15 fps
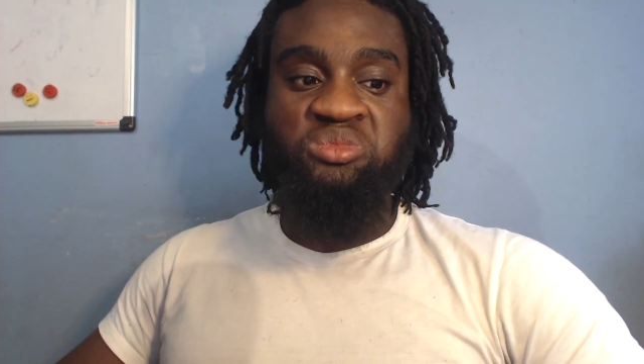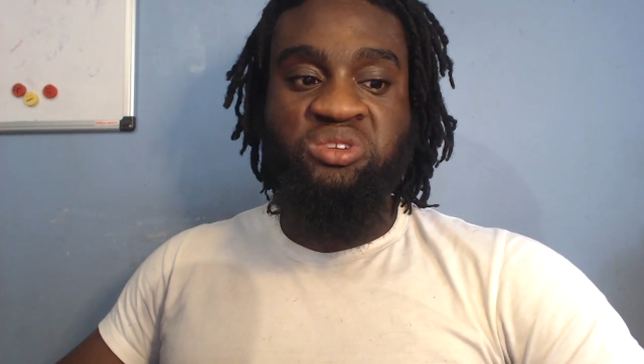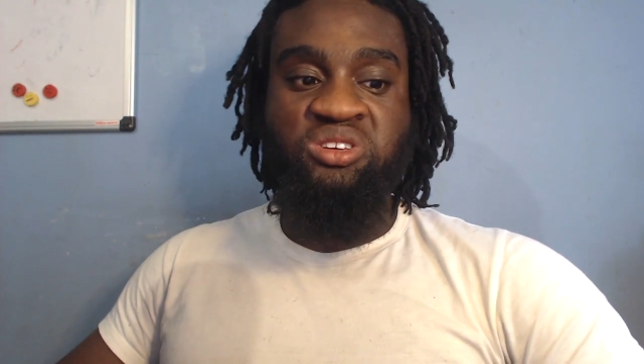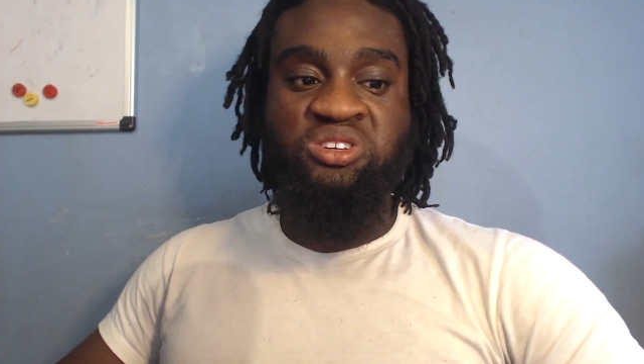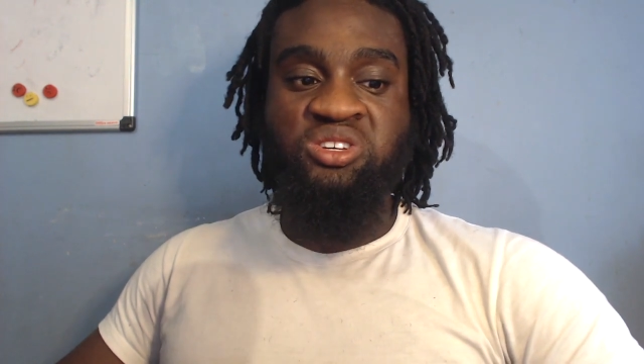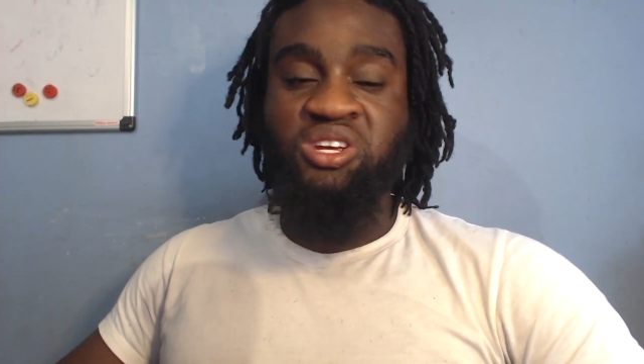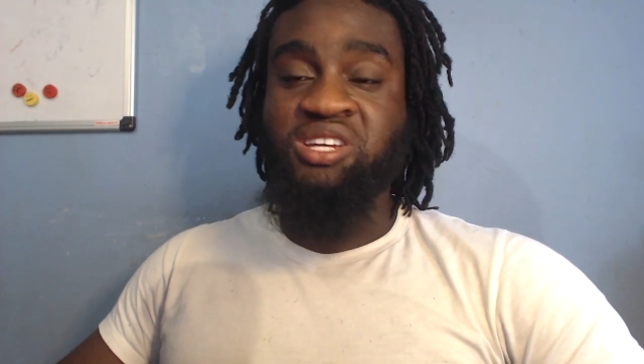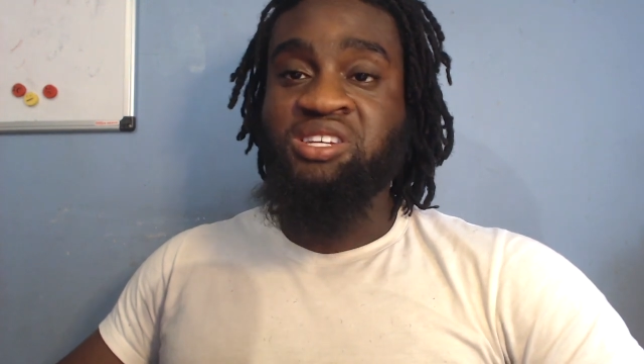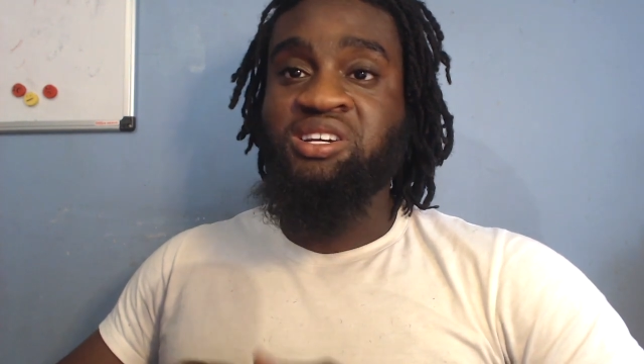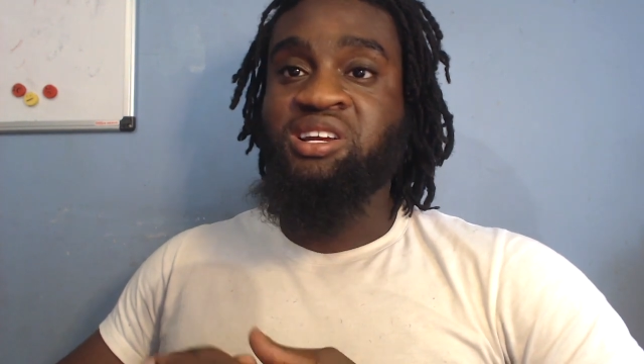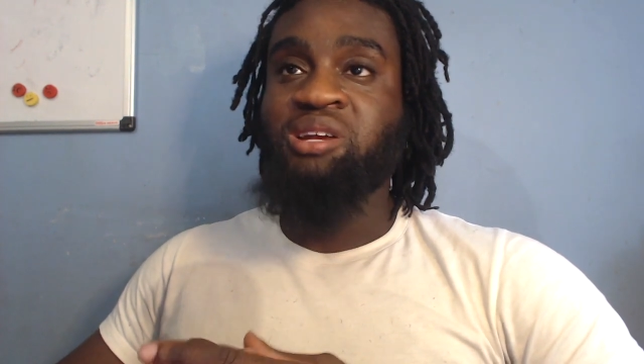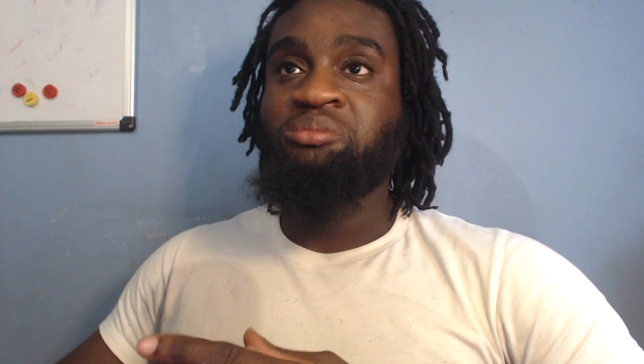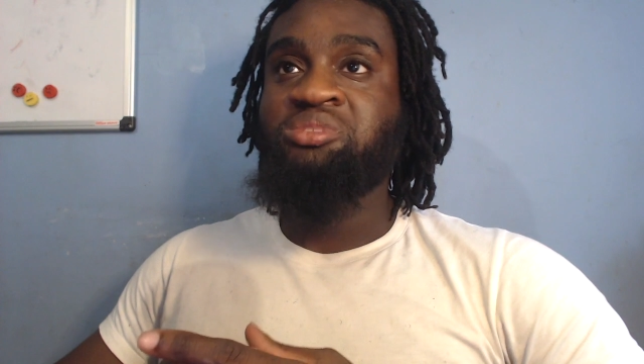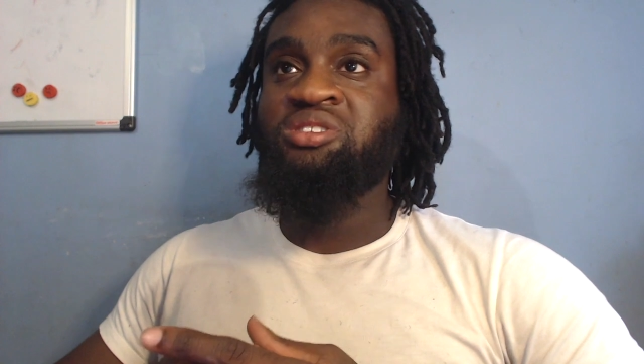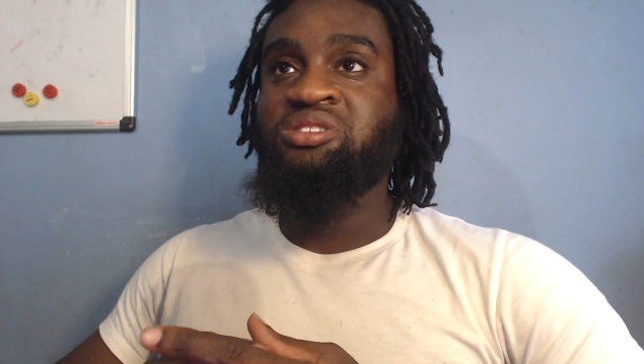So that's a
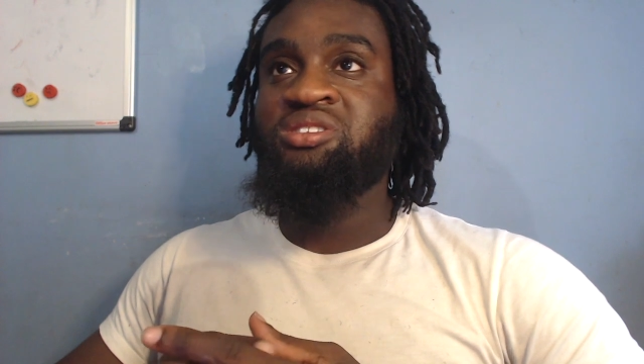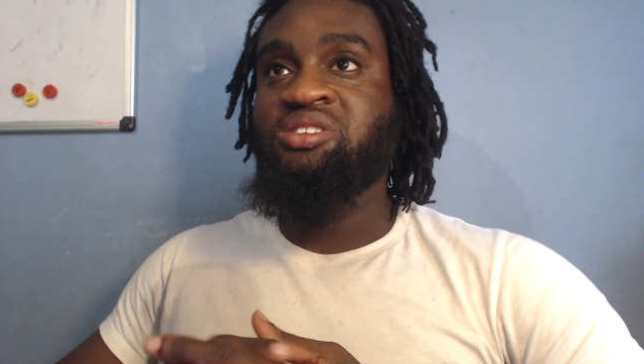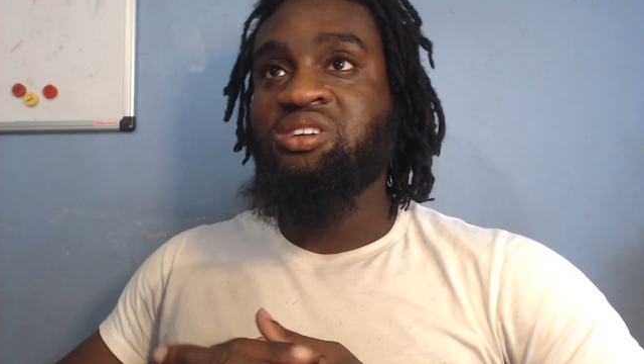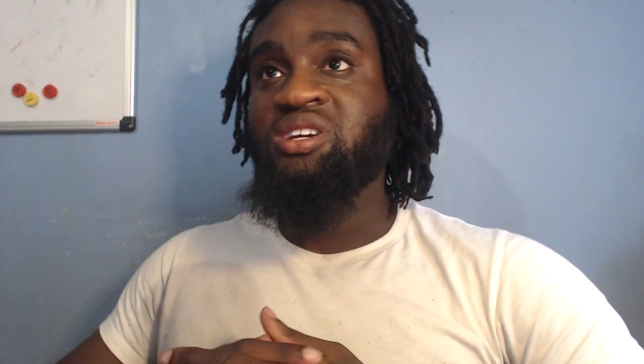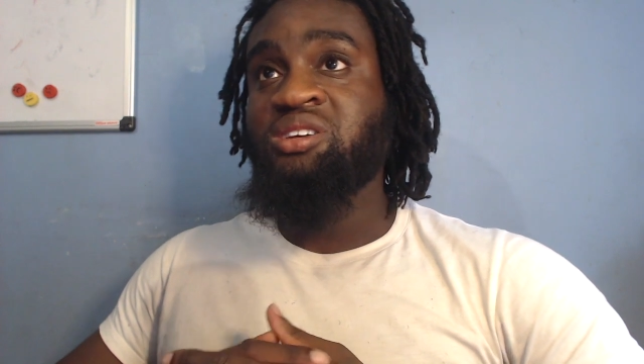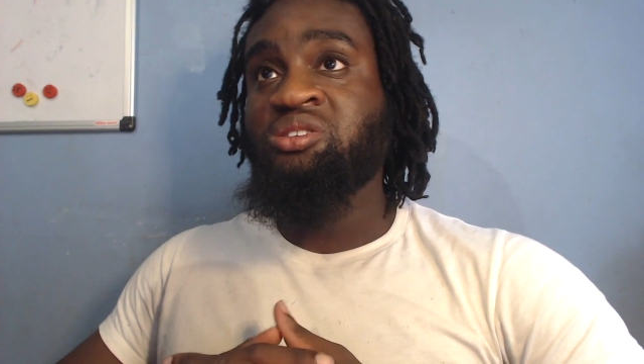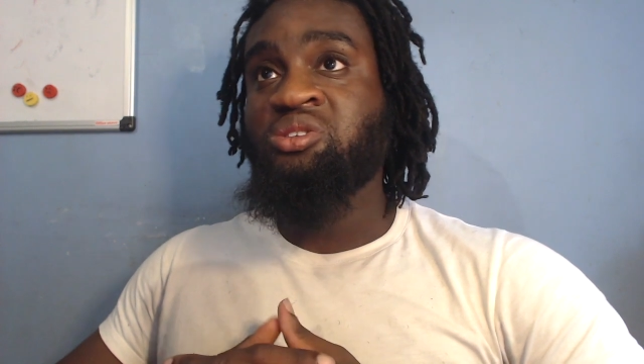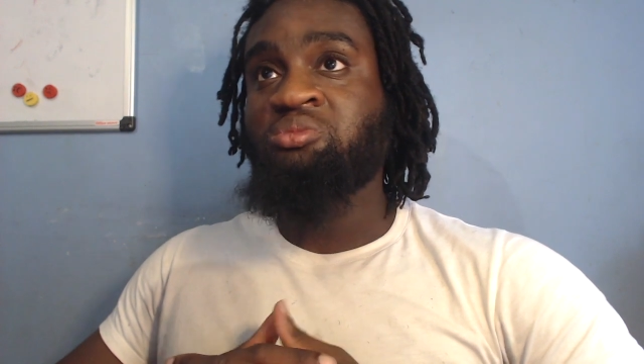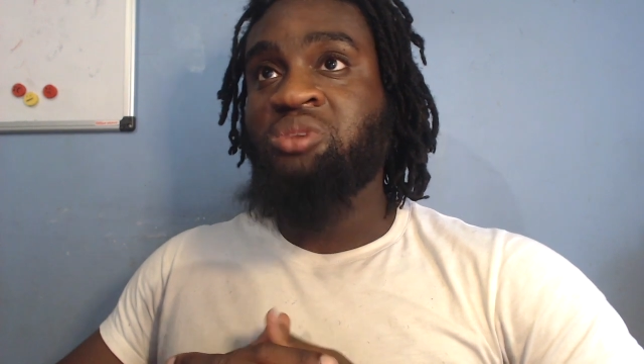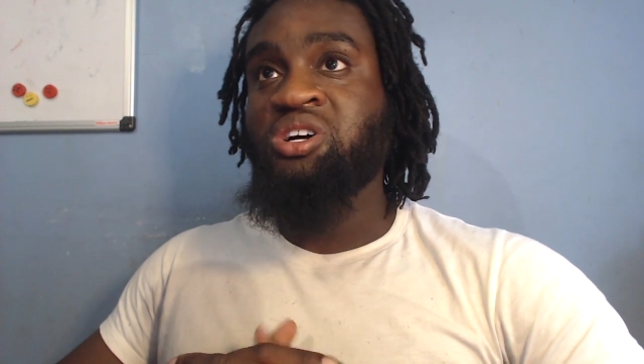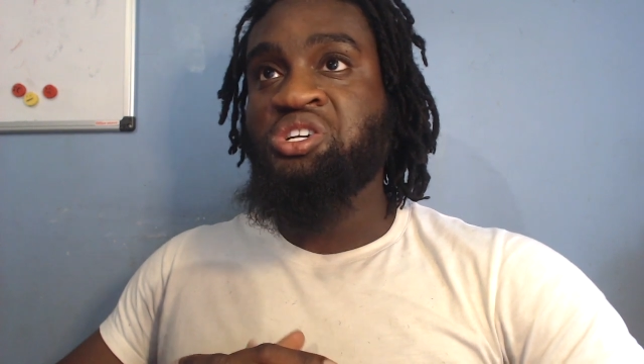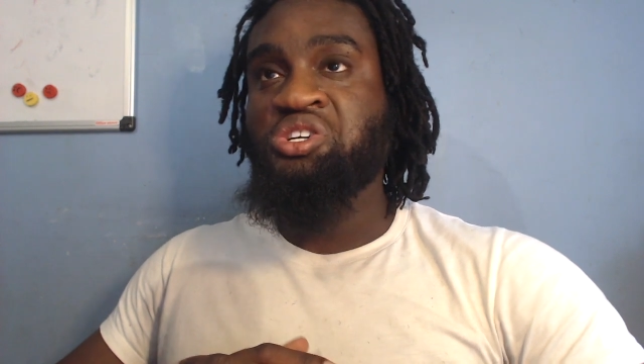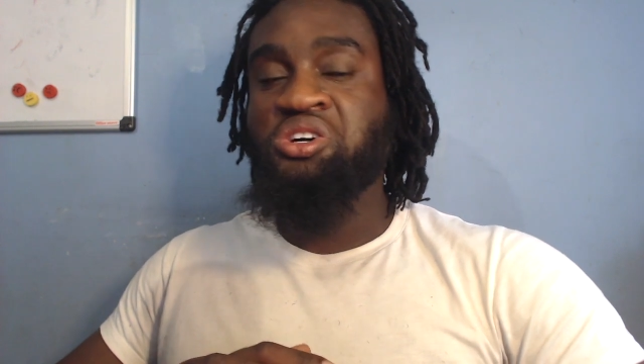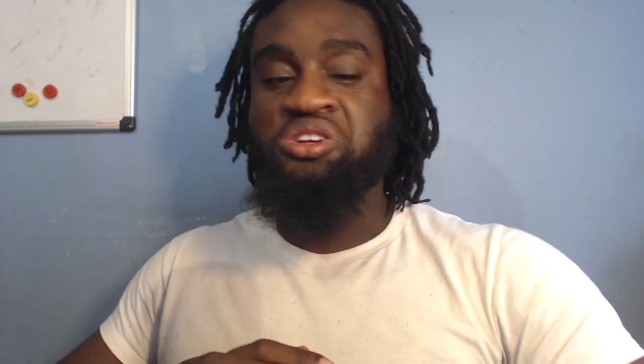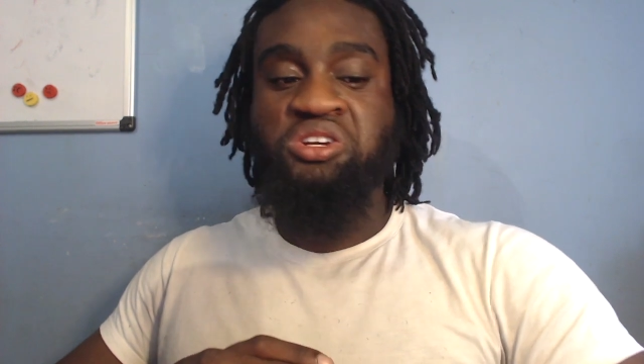glimpse into my
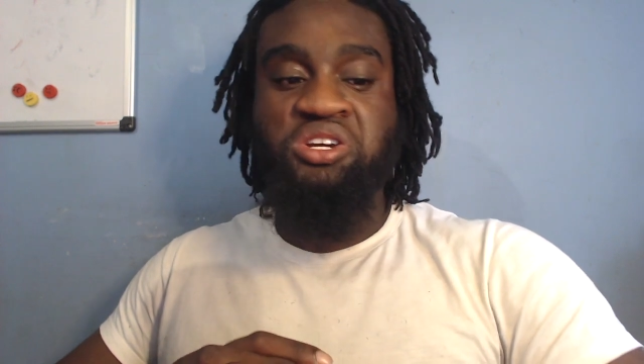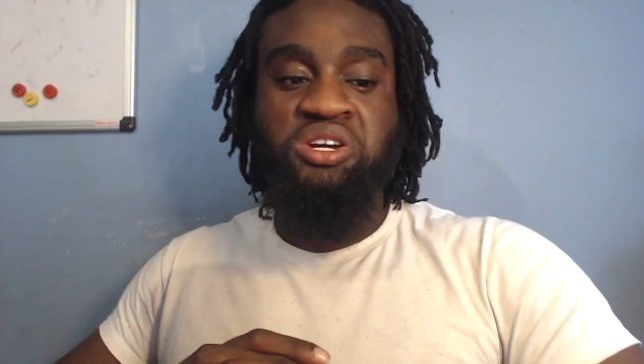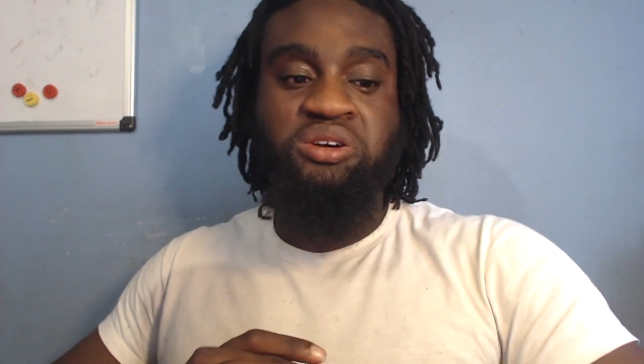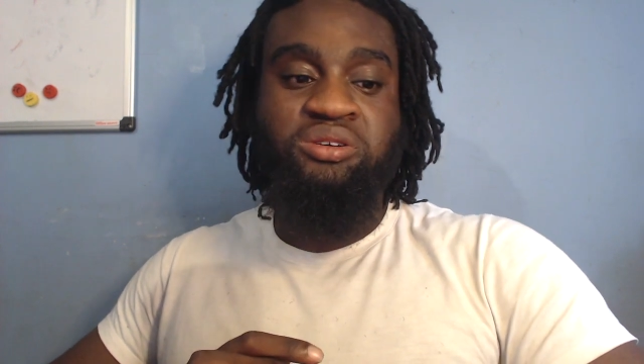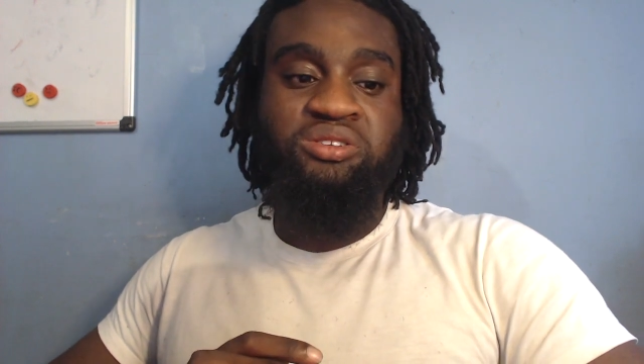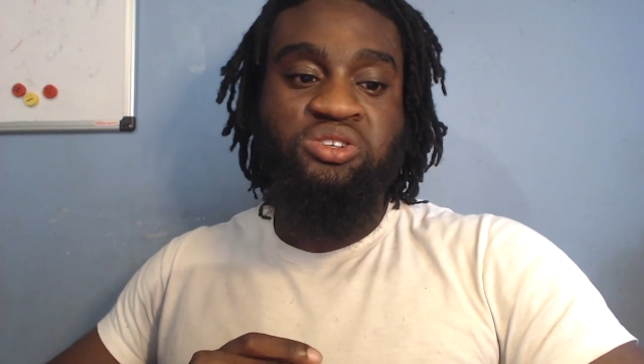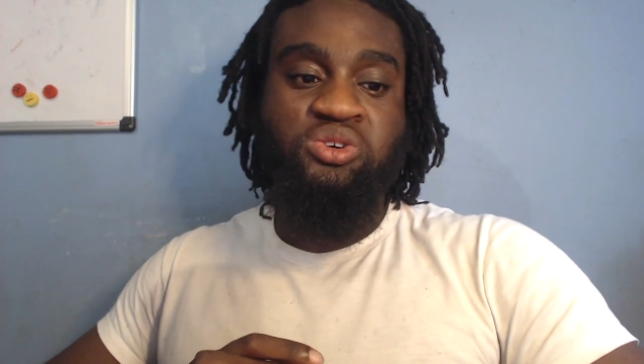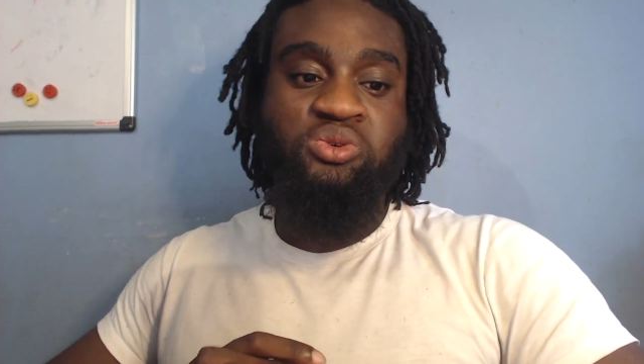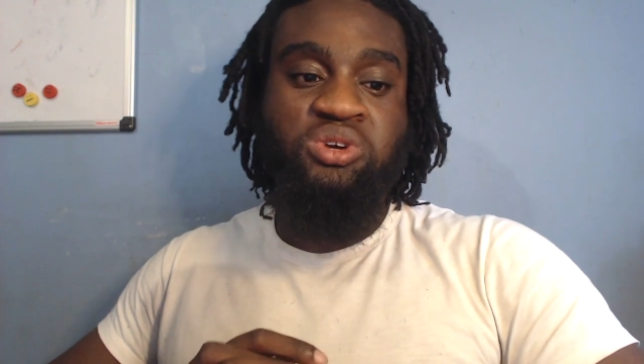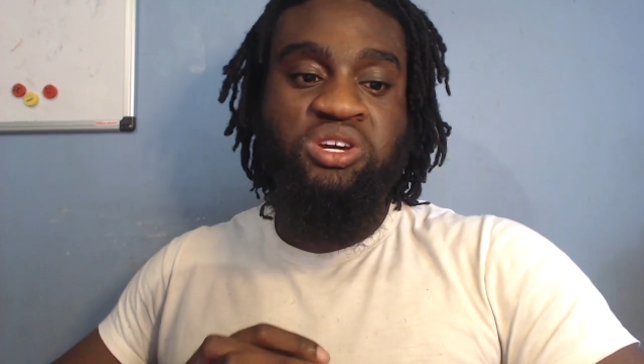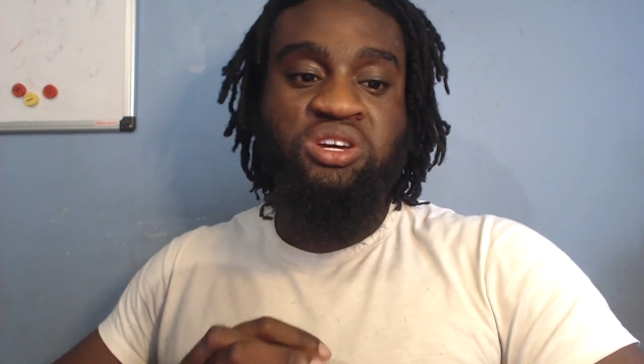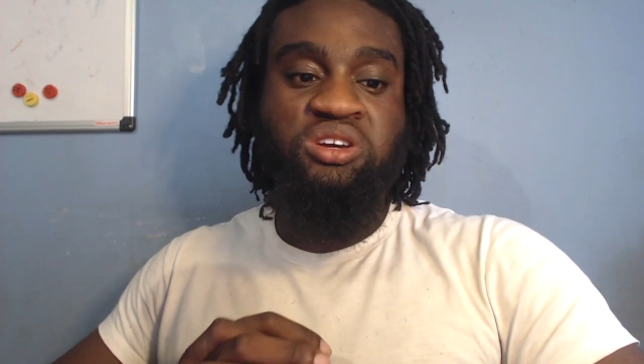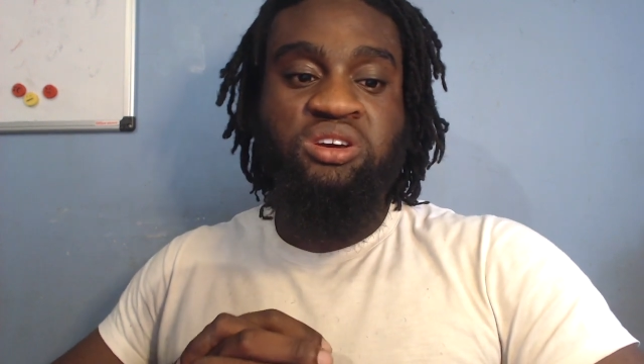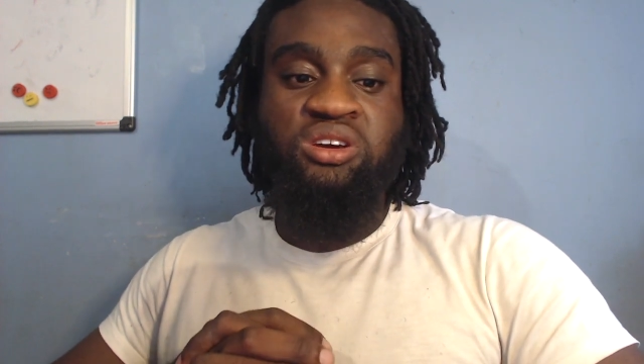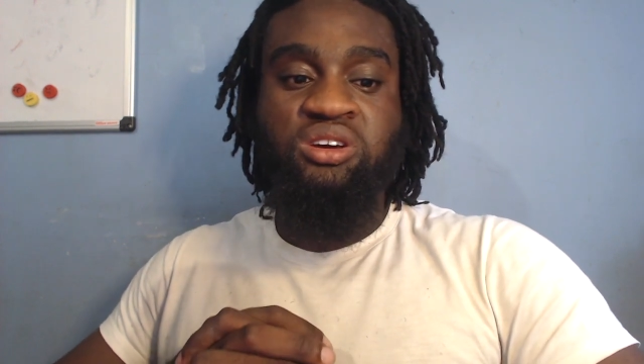journey here at
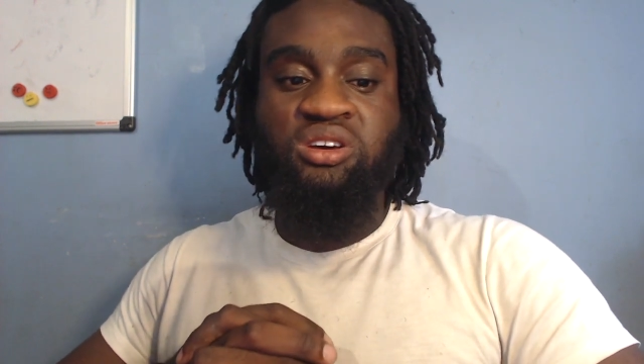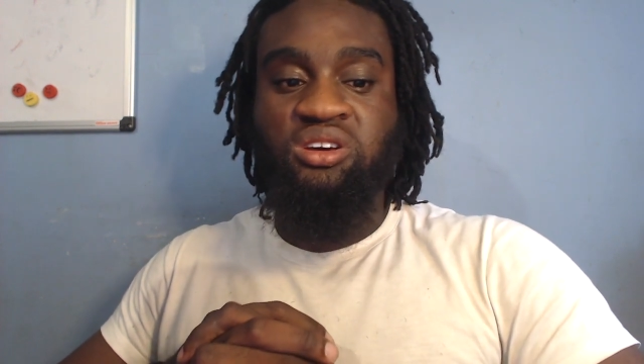Zuhlke,